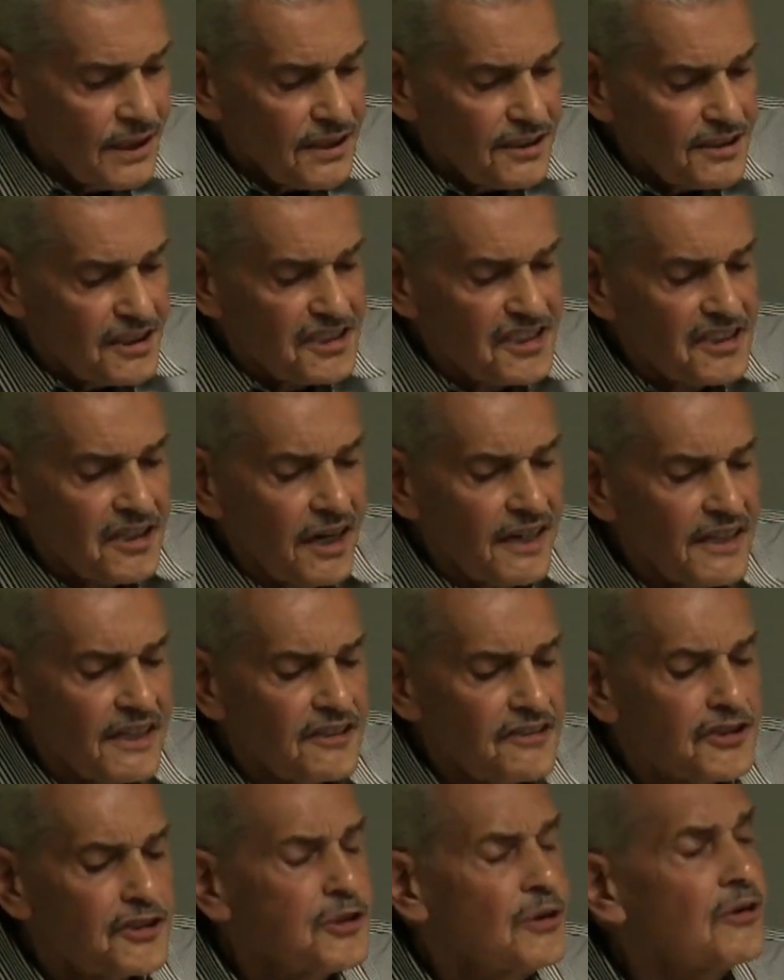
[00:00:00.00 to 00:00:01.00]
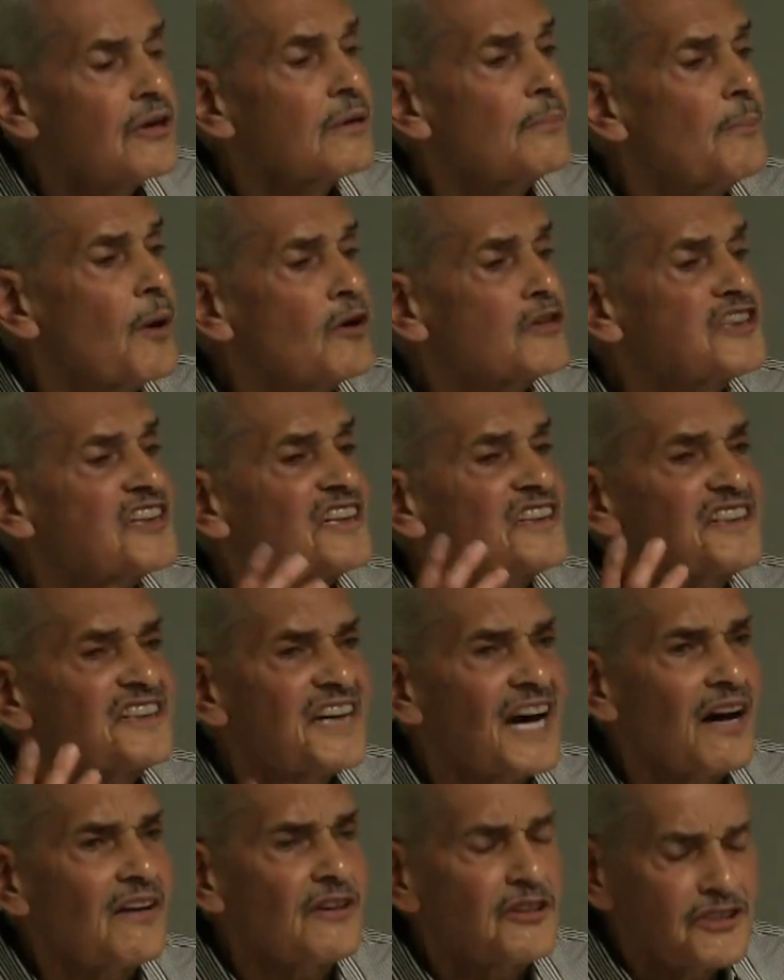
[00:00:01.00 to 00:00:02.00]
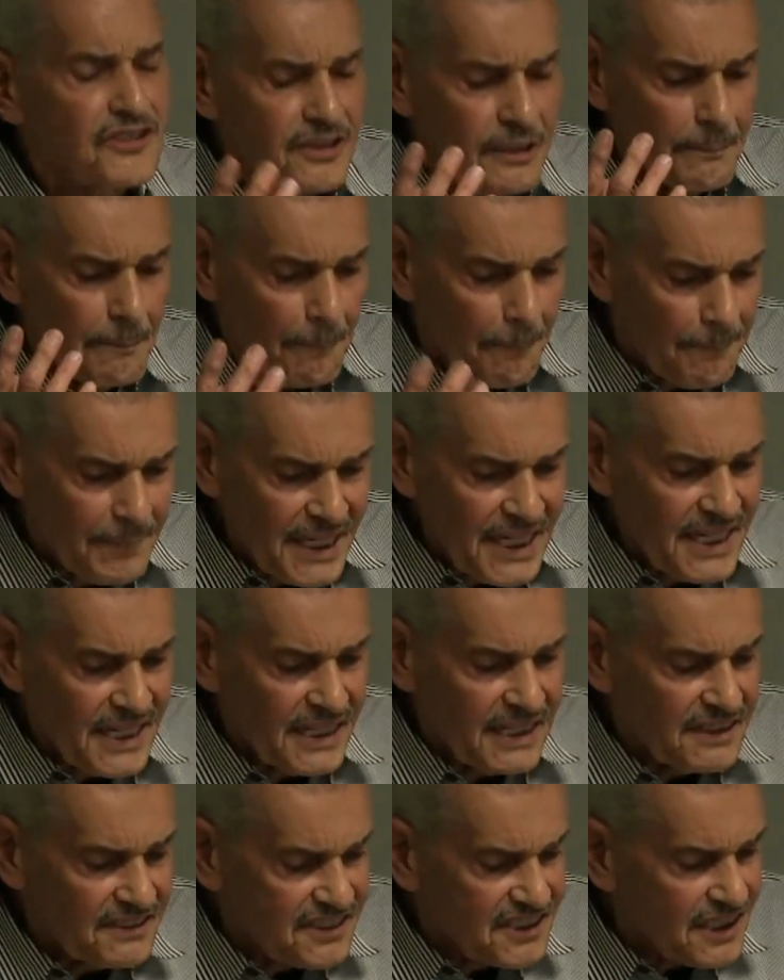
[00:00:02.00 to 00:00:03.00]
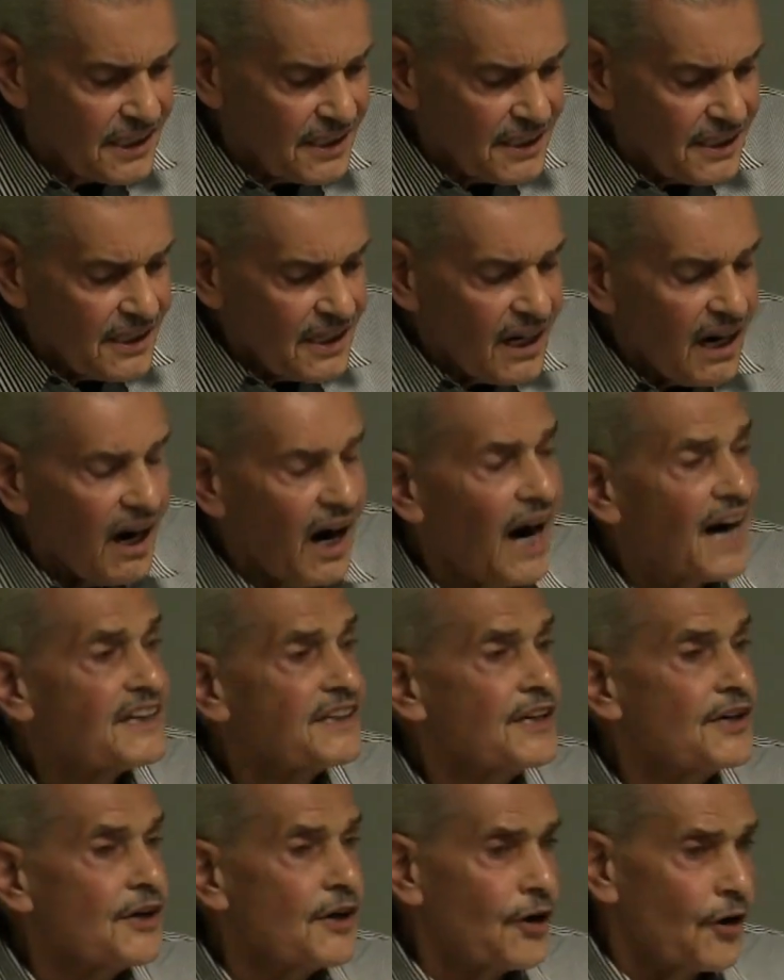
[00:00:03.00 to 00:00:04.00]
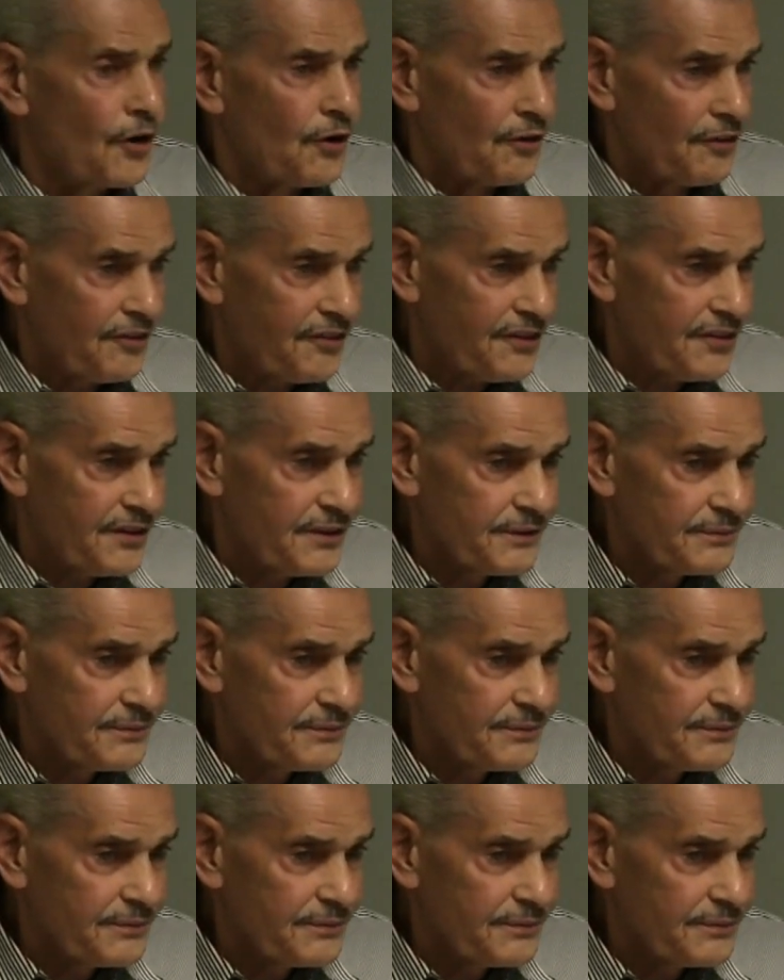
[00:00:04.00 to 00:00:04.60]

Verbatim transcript: you're studying two of the most intelligent beings on the earth.